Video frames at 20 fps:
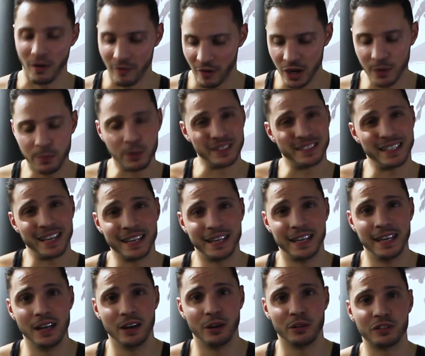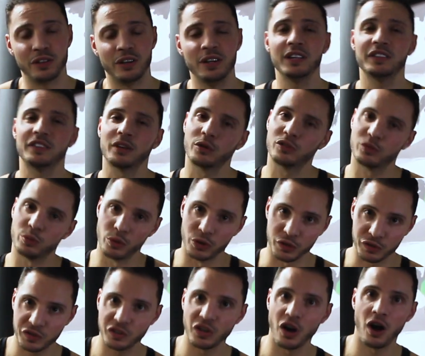I've only put 10 kilos on it, so we're going
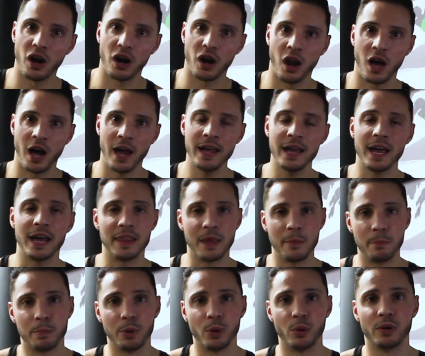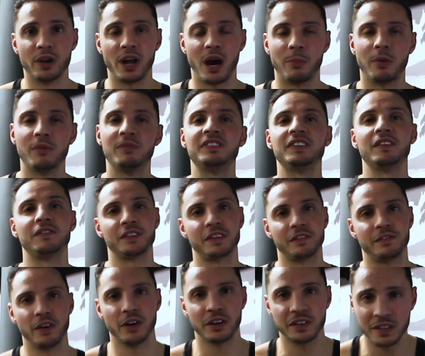to start light and then build up. Obviously if it's
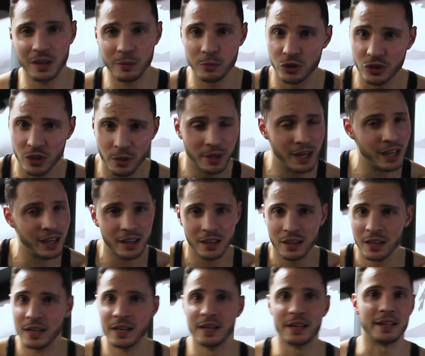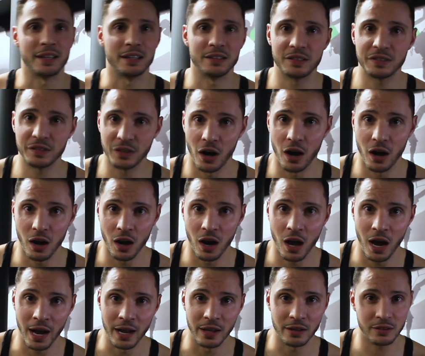the first time you're doing it, then start
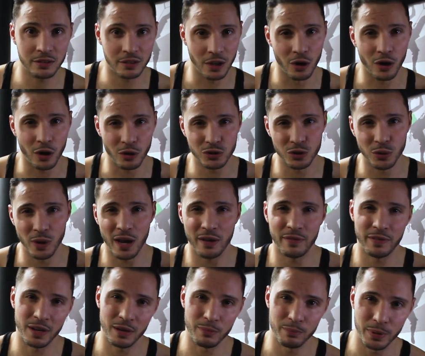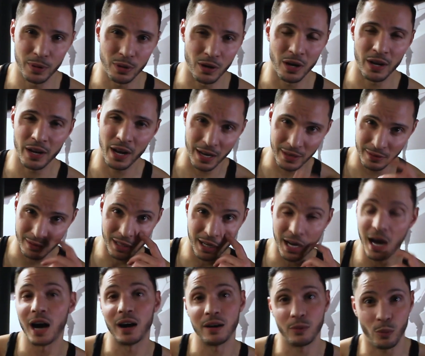light. Don't go too heavy and
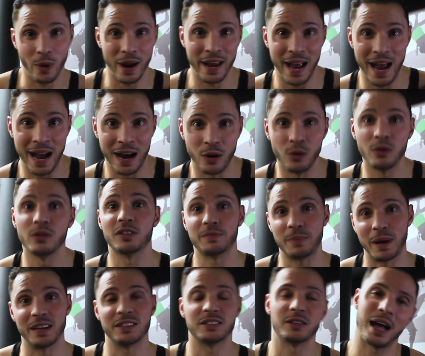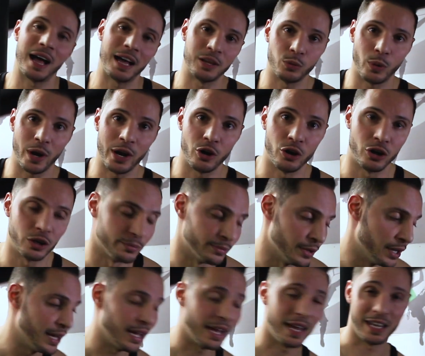cut weight out. It's better to add weight on
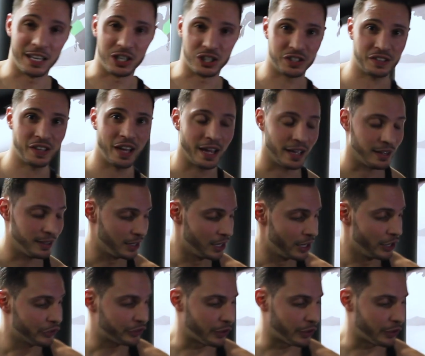each set.